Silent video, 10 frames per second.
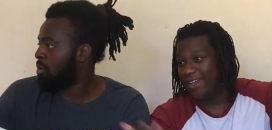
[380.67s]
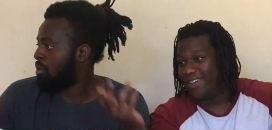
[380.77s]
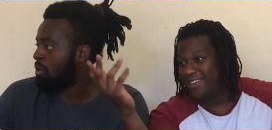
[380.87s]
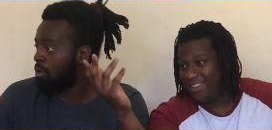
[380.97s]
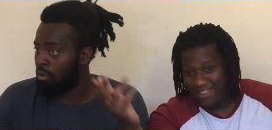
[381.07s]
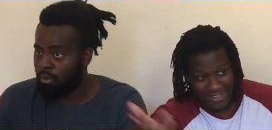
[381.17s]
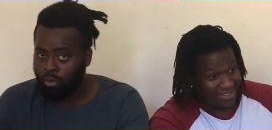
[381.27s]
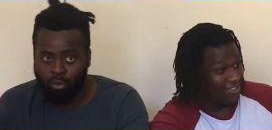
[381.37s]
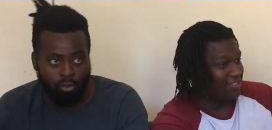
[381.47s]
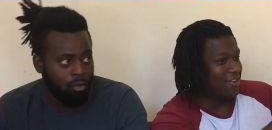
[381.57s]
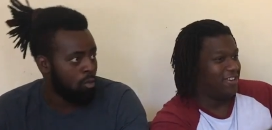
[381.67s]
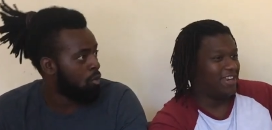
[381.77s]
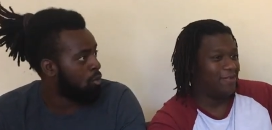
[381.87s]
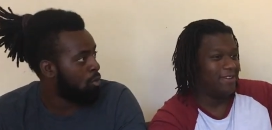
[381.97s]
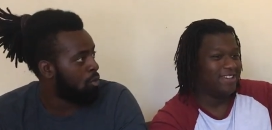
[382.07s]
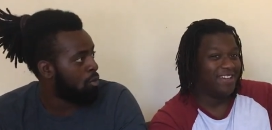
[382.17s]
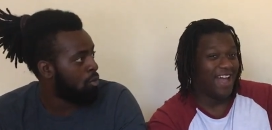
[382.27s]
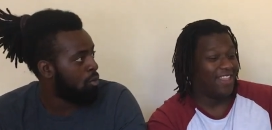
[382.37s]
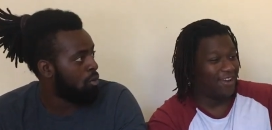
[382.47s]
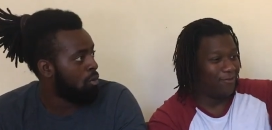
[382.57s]
Speaker 1: way, he's going that way.
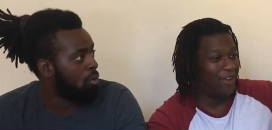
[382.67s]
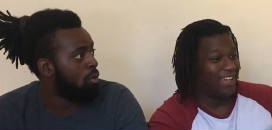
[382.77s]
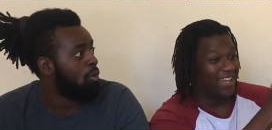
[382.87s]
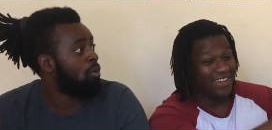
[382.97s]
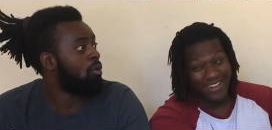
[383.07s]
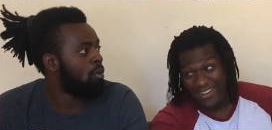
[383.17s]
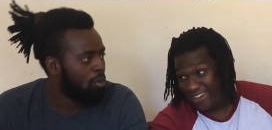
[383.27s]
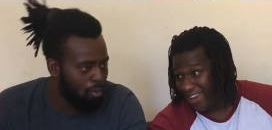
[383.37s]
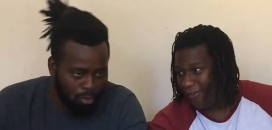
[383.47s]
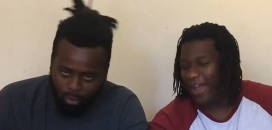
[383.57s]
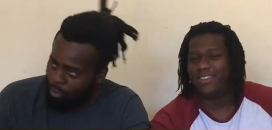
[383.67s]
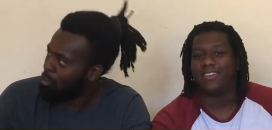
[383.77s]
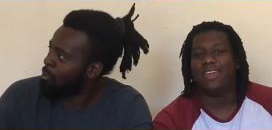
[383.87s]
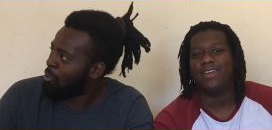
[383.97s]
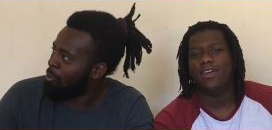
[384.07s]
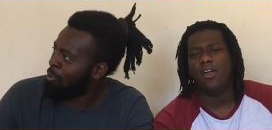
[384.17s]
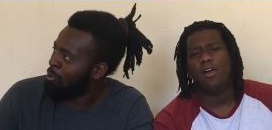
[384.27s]
And another one again, that way, and say,